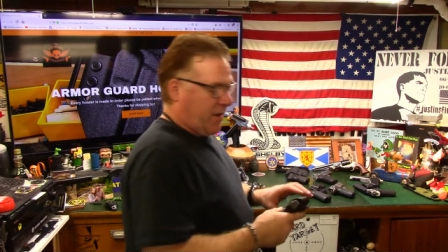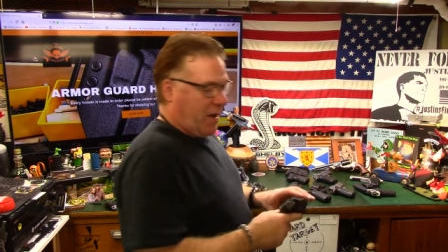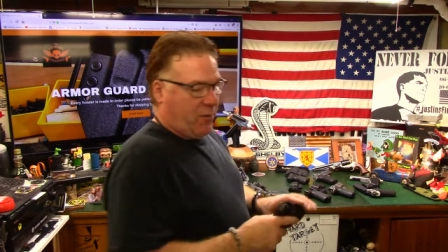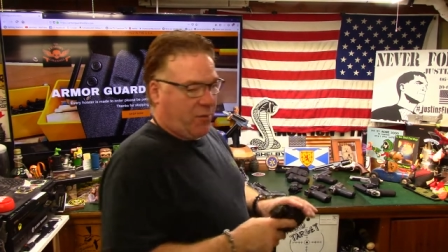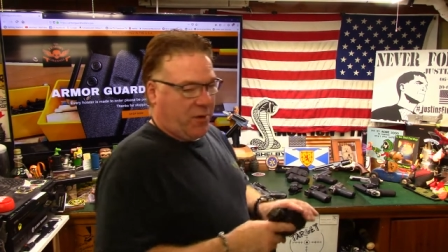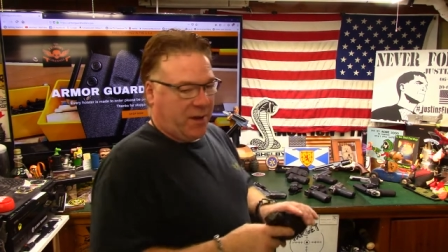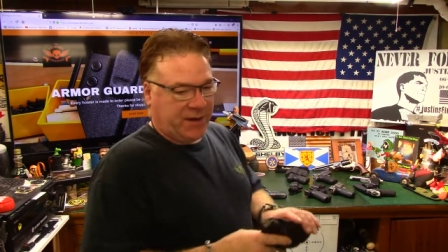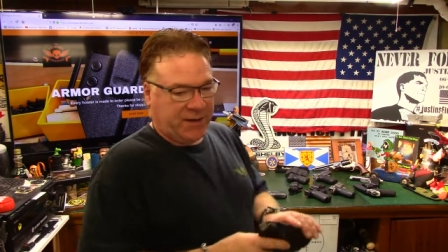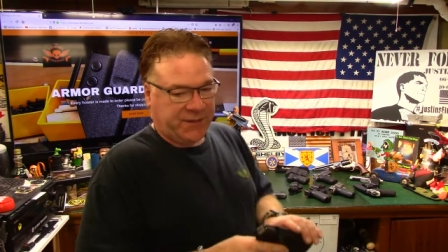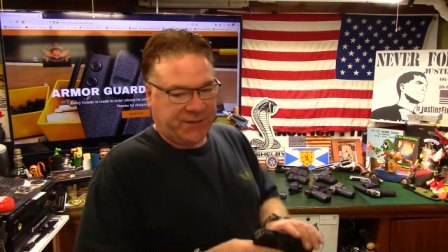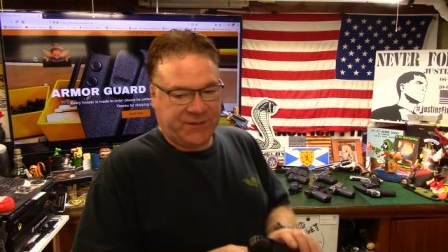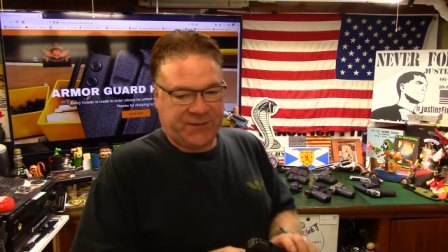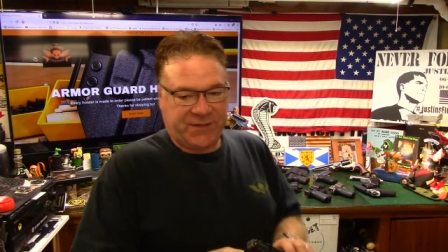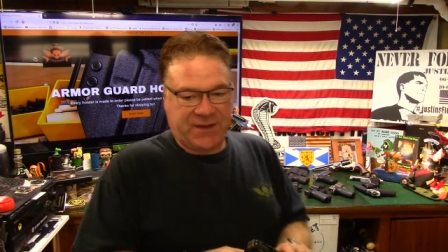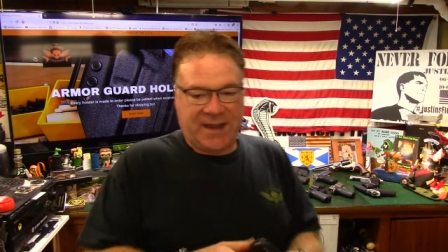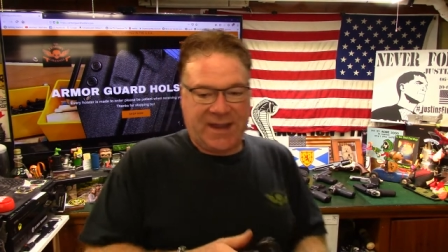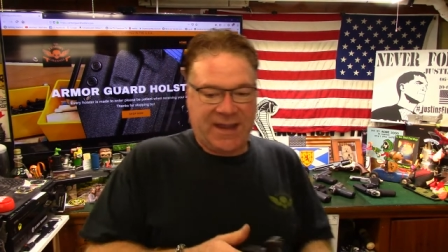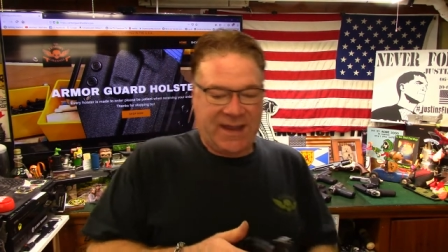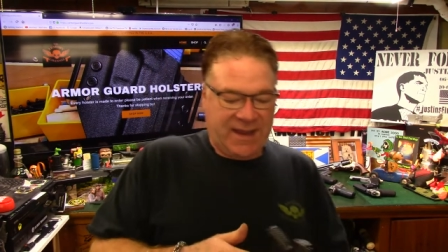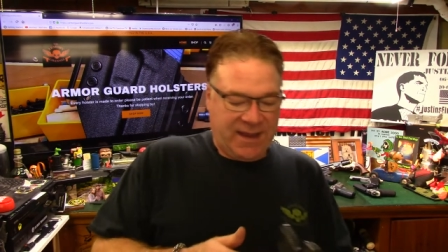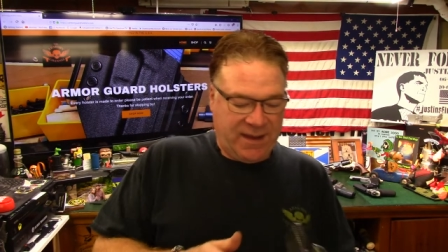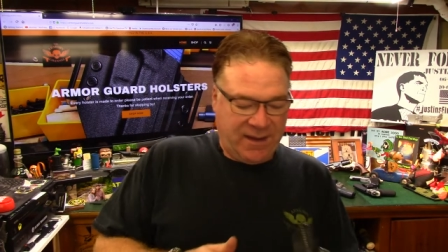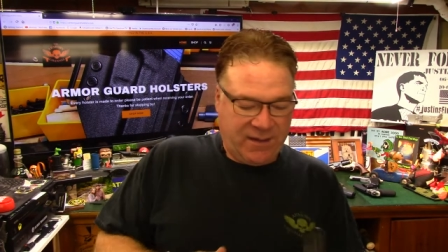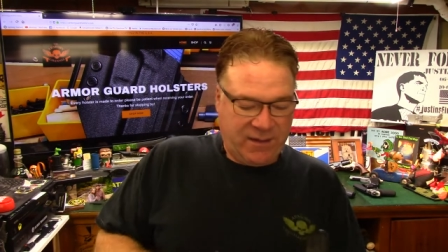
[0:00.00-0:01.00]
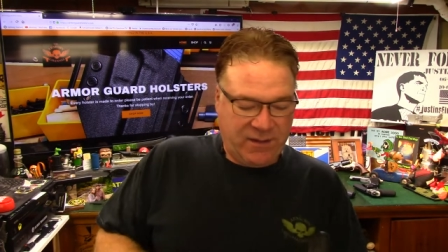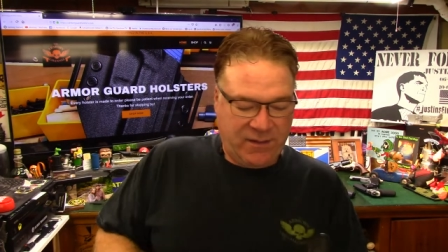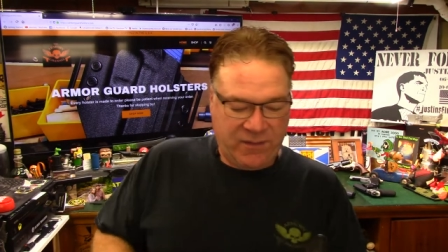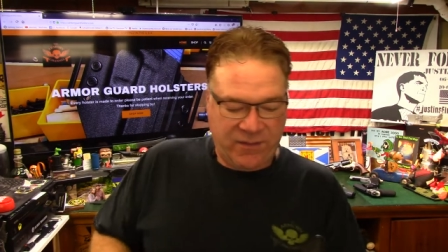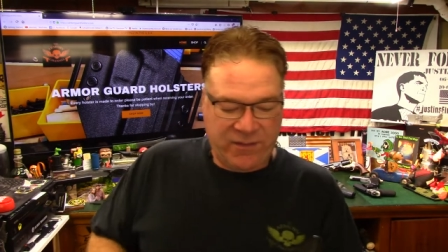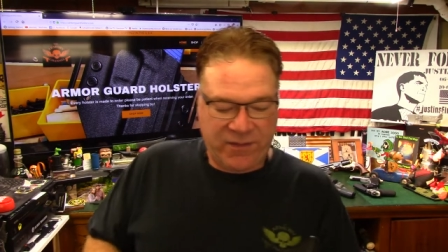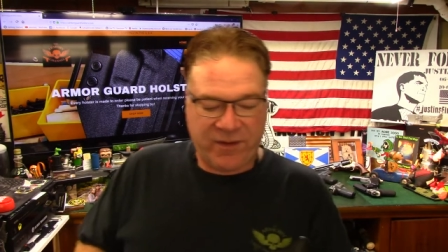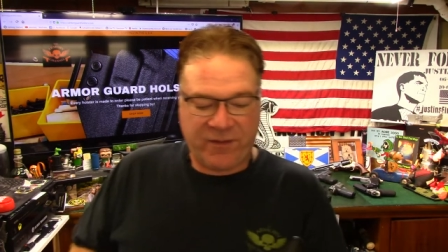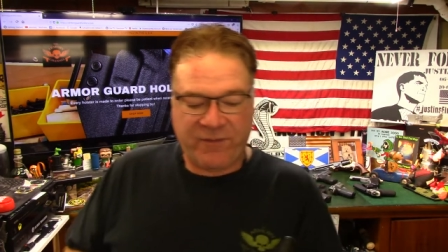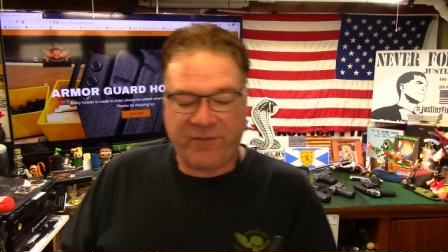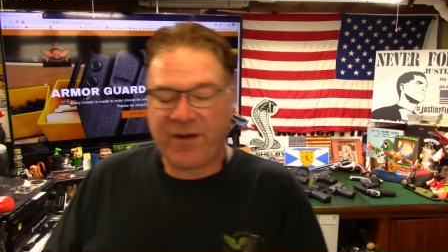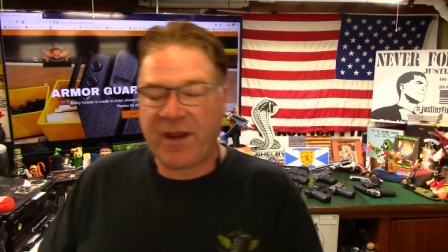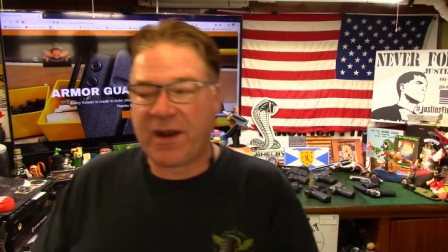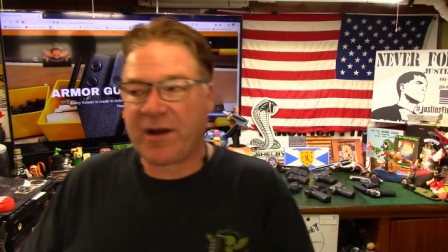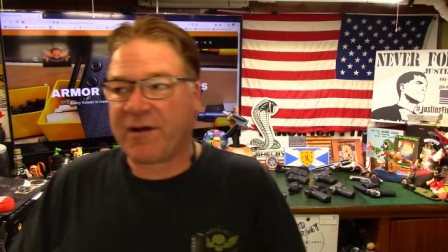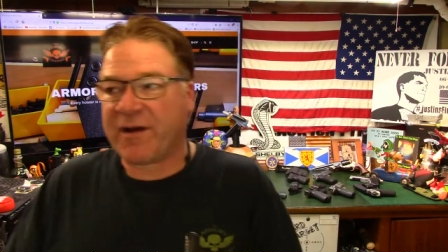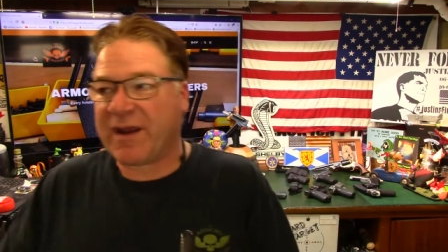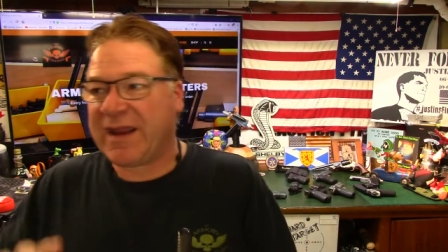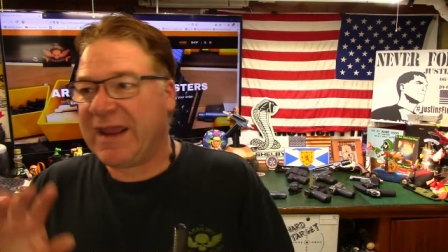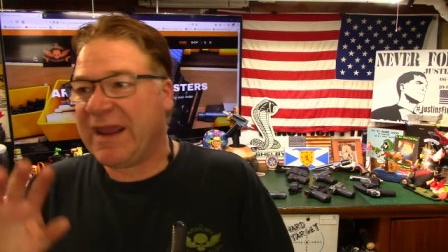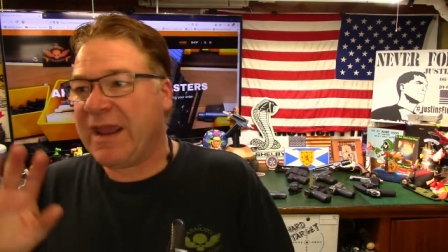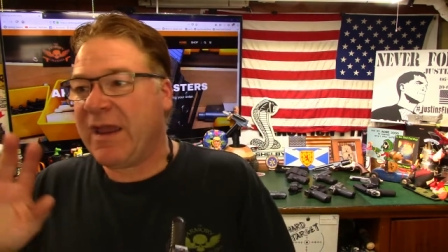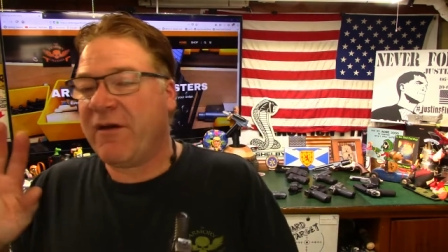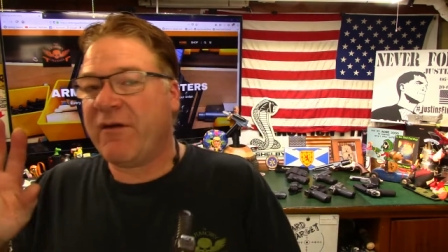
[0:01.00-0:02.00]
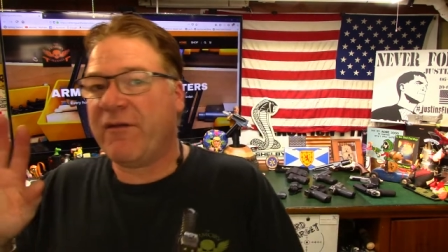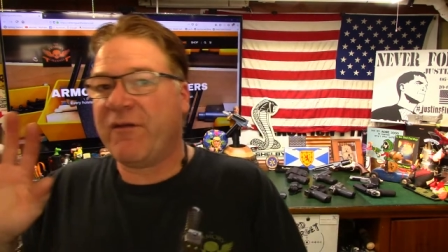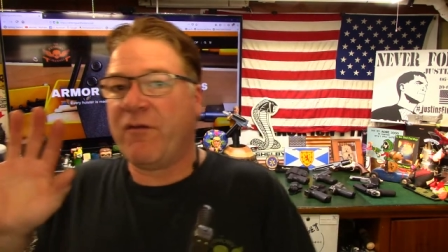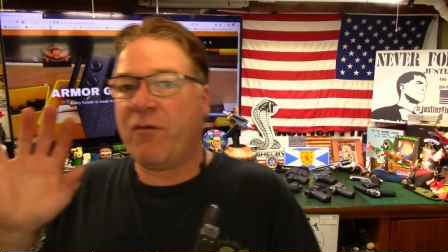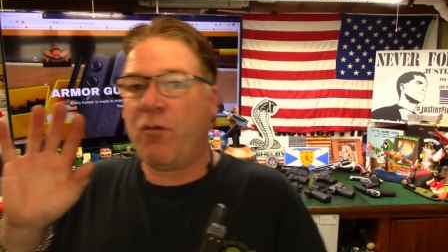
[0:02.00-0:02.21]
I wanna say the very